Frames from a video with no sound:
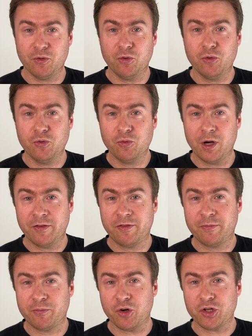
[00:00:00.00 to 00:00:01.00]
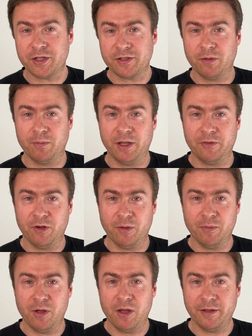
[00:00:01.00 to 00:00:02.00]
you have projects on the
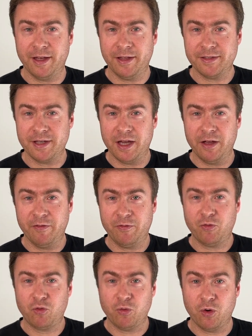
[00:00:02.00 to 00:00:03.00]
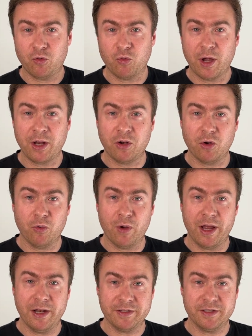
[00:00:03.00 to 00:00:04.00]
platform that have a quite low
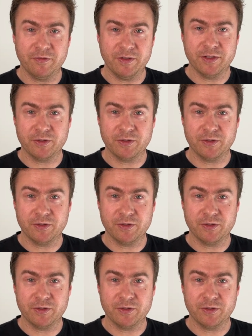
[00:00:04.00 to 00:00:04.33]
LTV.